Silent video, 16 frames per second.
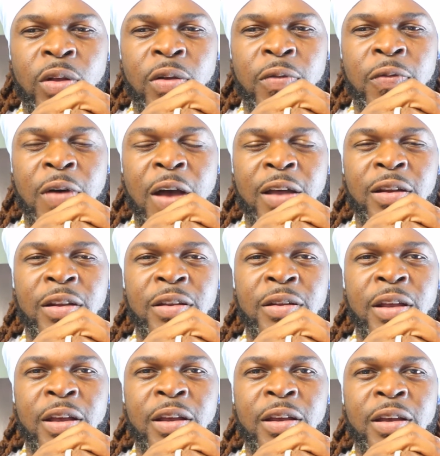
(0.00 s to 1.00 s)
finally
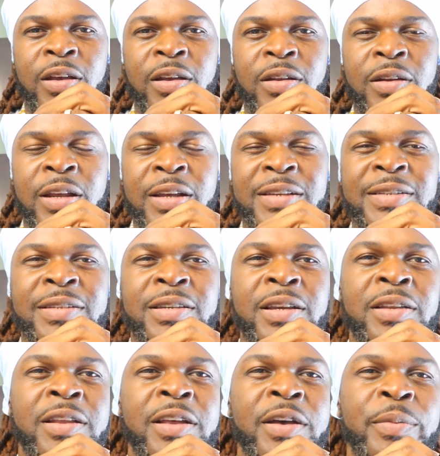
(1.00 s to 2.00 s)
they
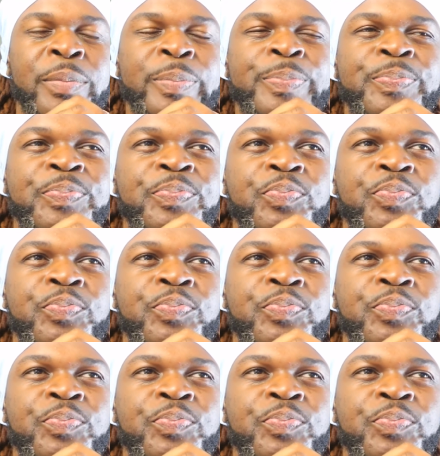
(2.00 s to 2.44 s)
see them,